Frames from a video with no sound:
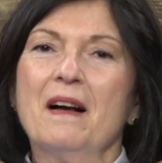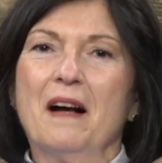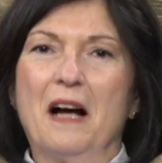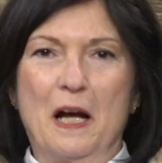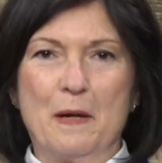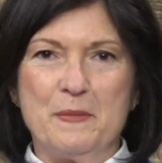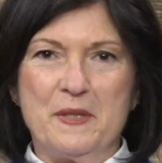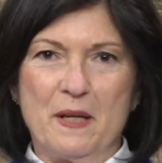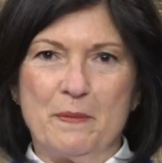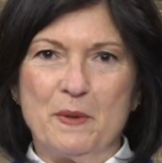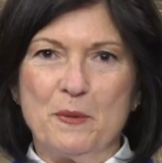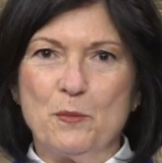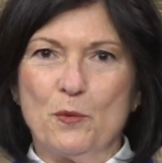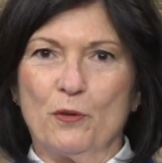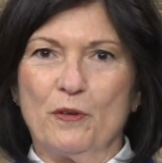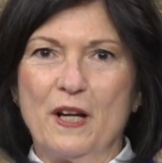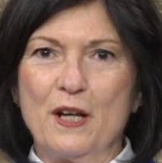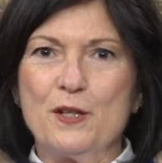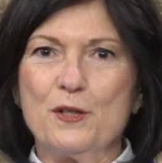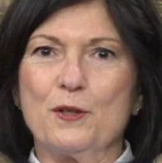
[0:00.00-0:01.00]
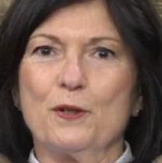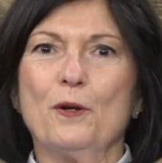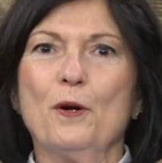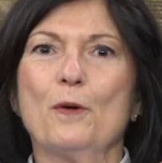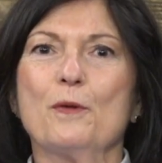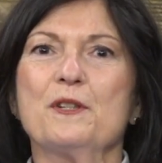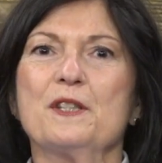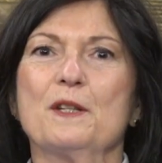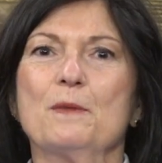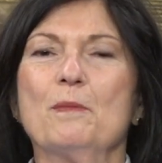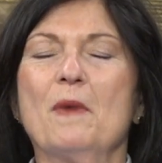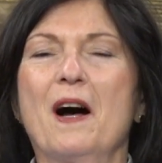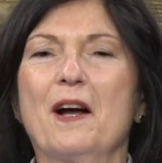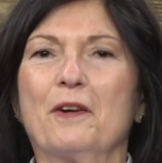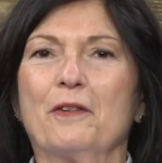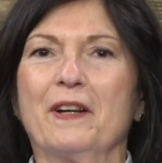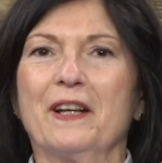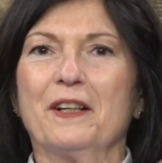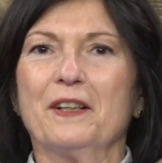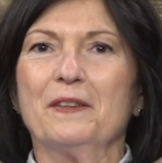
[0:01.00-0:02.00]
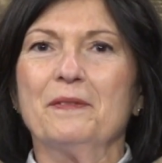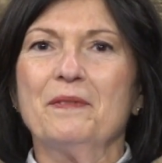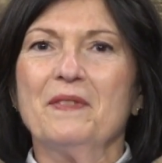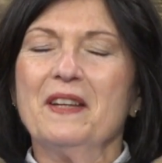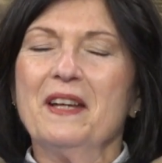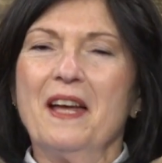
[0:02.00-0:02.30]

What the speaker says: I'm Debbie Moraes, your host and moderator.